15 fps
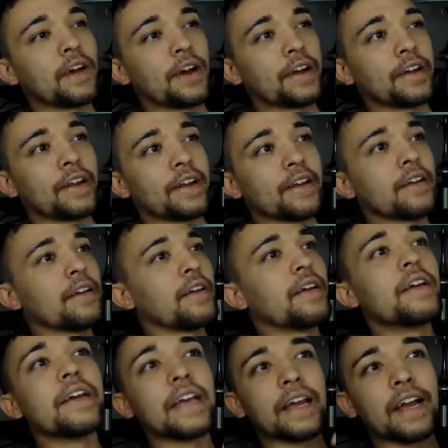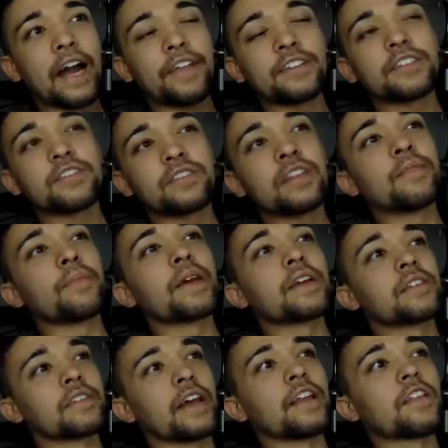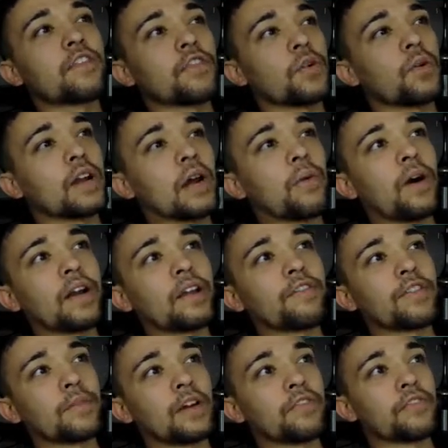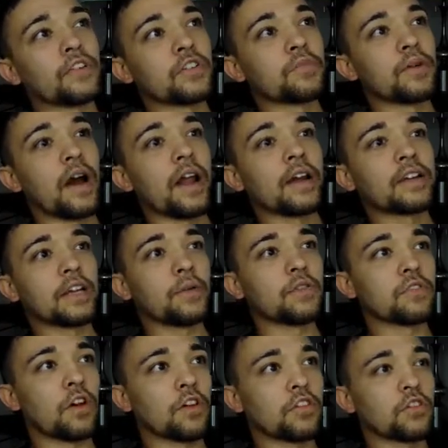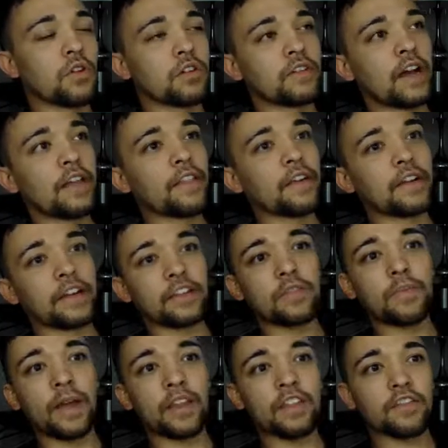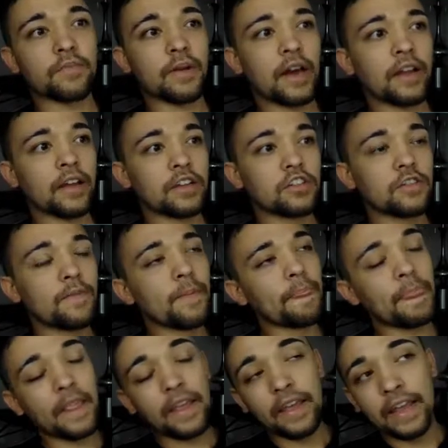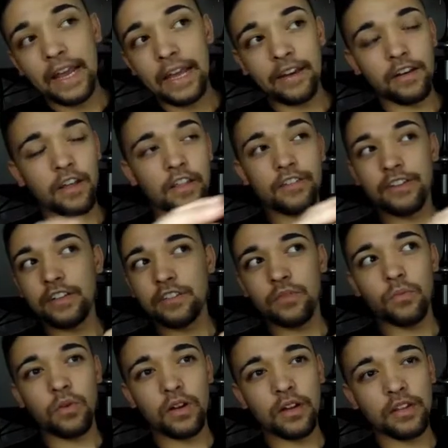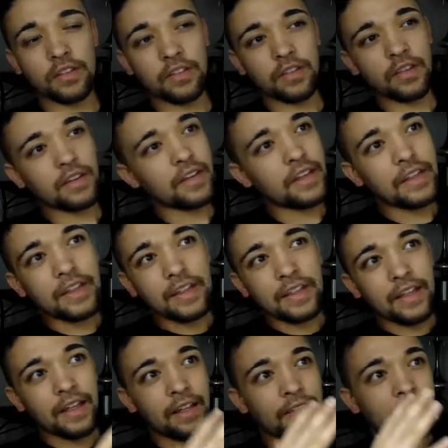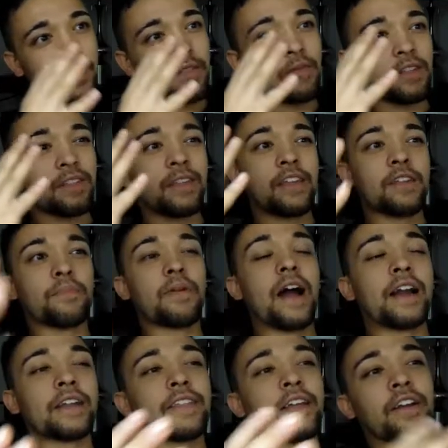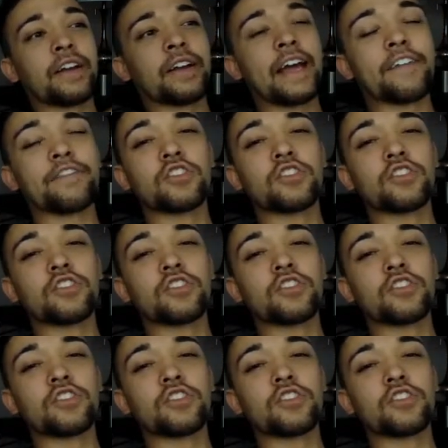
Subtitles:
targeting? It kind of just didn't make sense for what I wanted for my first product. It was also a rather expensive product. And another reason was this is a product that you're going to